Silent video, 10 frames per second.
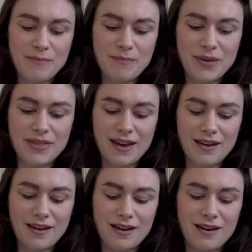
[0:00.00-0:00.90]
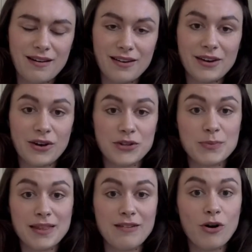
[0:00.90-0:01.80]
but they are going to
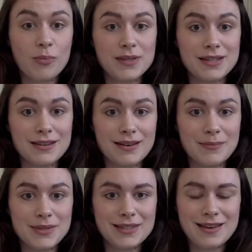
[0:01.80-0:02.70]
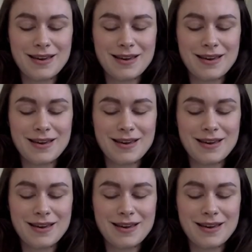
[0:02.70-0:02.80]
be there at opposite times.